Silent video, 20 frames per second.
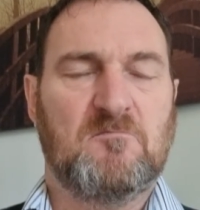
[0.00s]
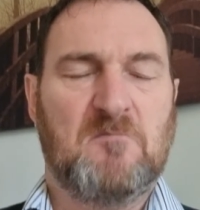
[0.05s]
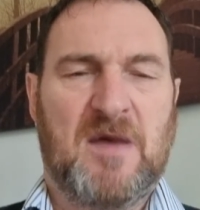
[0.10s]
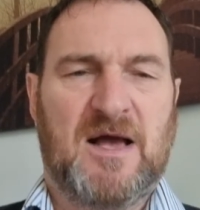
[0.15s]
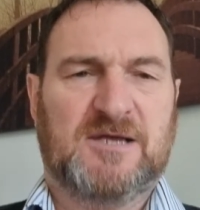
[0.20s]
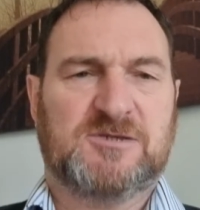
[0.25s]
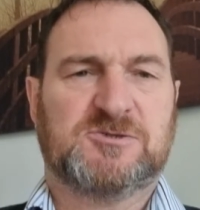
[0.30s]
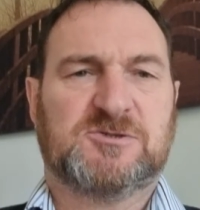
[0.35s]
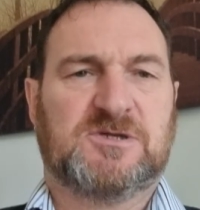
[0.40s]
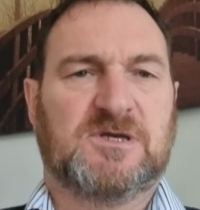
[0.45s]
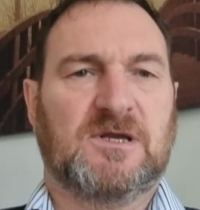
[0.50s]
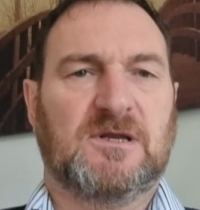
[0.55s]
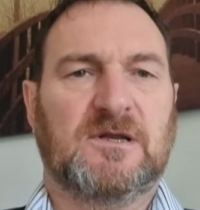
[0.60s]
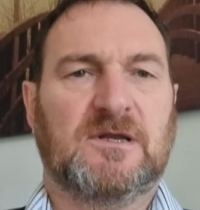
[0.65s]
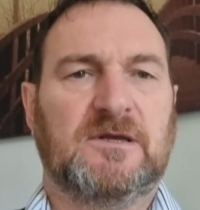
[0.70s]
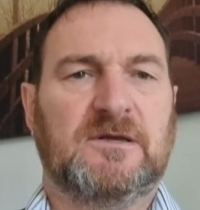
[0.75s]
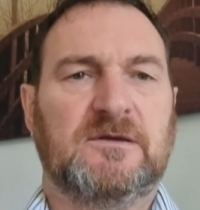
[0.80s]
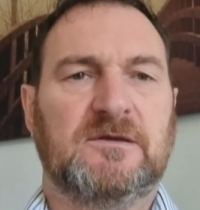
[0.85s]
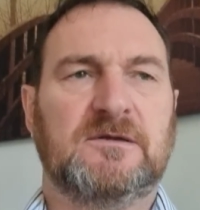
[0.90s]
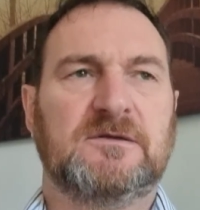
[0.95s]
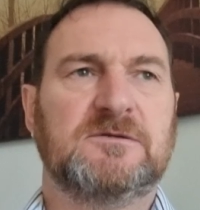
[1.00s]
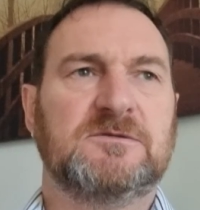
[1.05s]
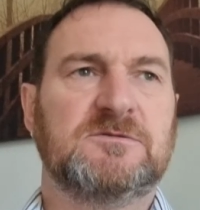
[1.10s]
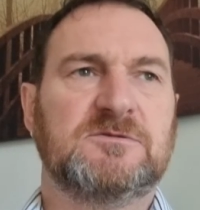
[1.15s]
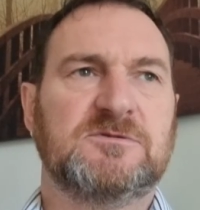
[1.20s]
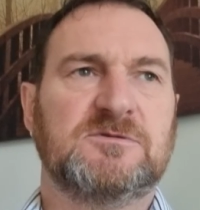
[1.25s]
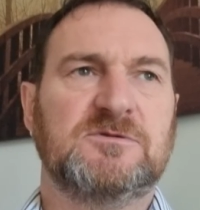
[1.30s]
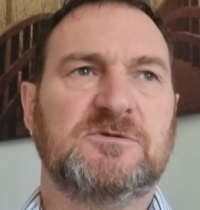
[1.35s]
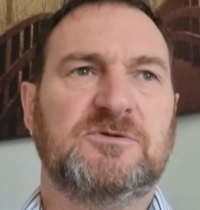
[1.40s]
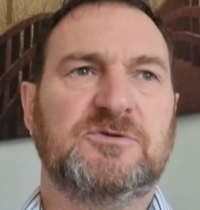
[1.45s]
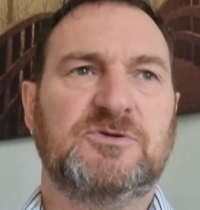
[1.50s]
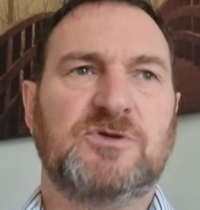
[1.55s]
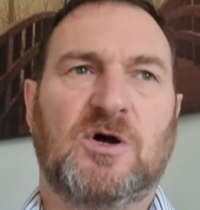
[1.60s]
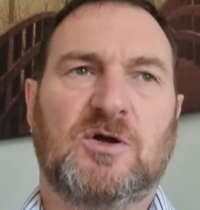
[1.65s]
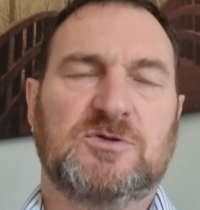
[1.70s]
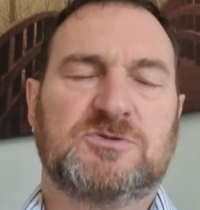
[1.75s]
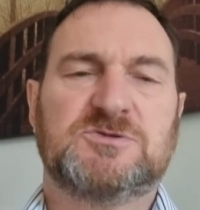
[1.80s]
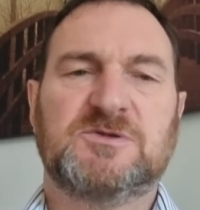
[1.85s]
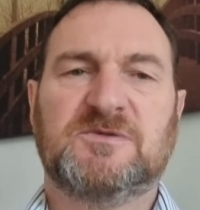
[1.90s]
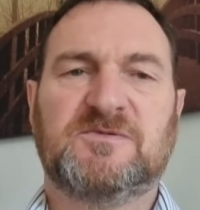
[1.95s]
masculine
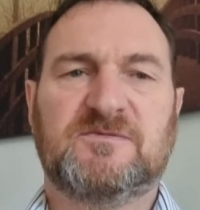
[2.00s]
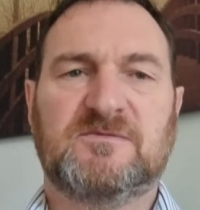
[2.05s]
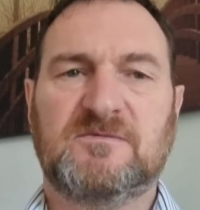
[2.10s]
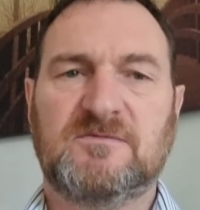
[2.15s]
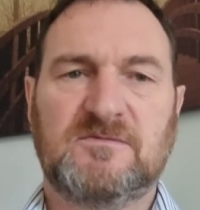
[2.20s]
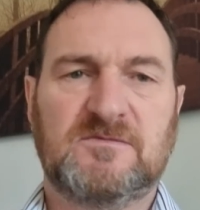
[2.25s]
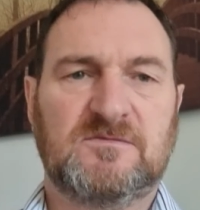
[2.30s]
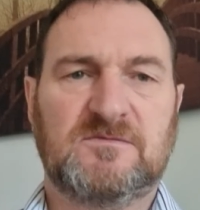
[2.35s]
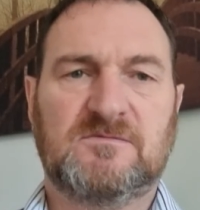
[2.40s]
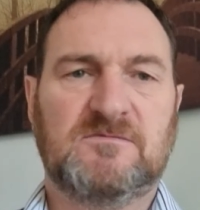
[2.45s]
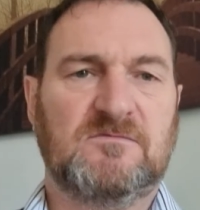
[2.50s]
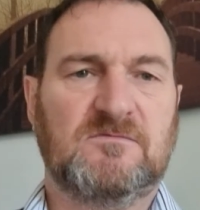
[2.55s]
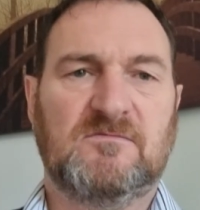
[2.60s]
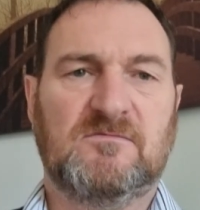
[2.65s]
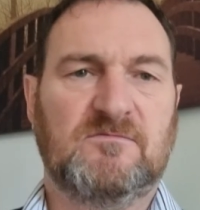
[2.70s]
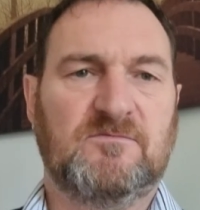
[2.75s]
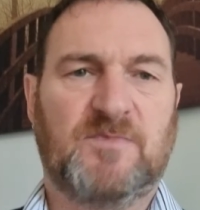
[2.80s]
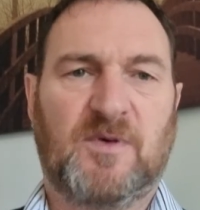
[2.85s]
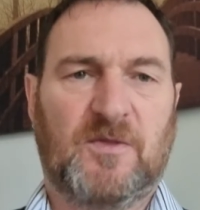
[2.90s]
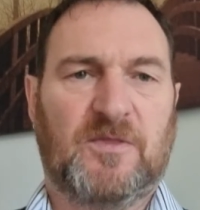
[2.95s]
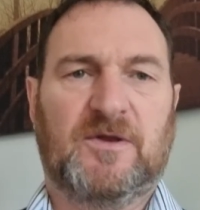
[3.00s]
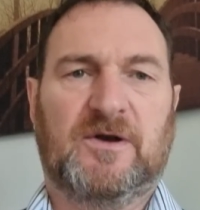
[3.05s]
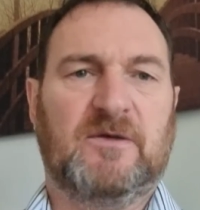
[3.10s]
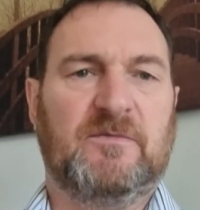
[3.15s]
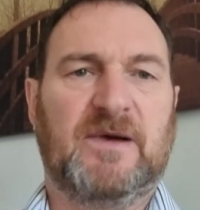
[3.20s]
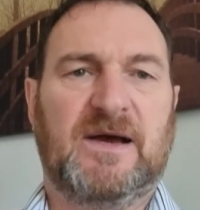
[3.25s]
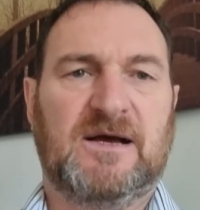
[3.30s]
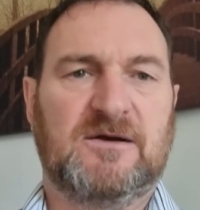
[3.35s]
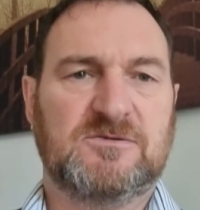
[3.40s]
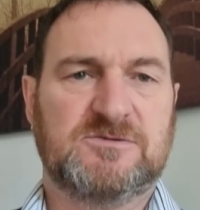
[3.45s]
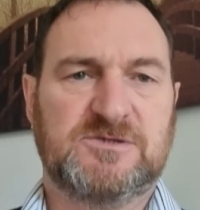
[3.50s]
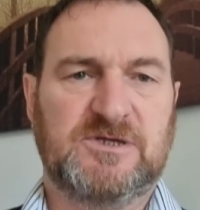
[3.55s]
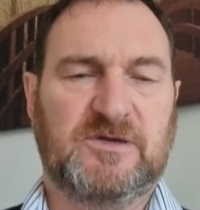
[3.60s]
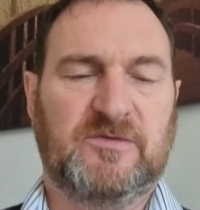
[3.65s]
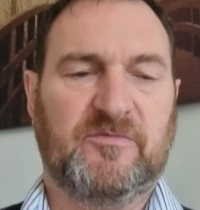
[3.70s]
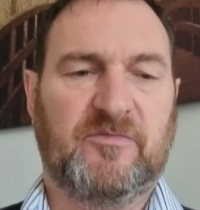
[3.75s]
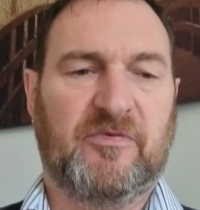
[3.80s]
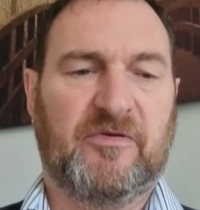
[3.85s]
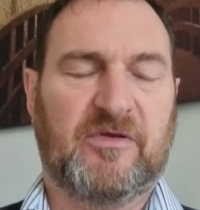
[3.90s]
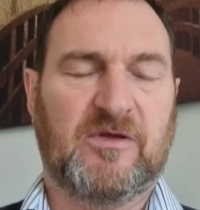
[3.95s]
not to bother about
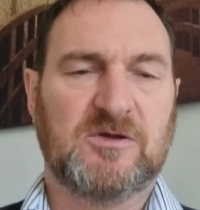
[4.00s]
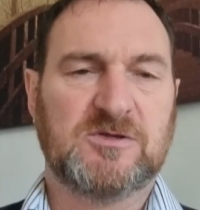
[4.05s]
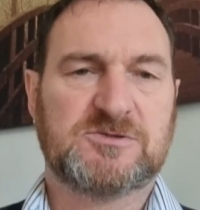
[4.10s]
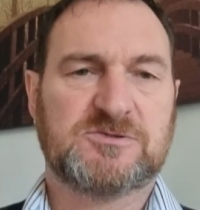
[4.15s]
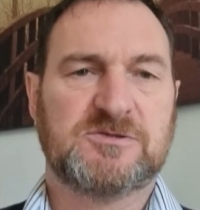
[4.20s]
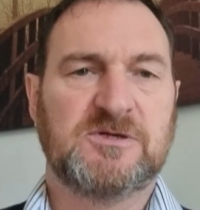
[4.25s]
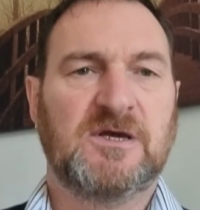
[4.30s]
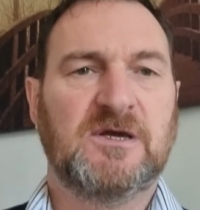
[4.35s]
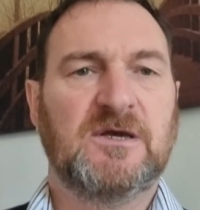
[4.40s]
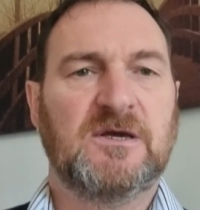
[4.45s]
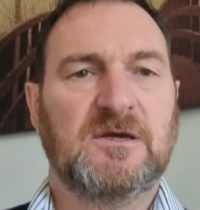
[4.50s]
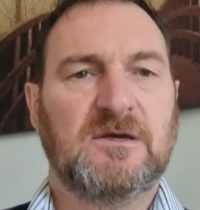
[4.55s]
it because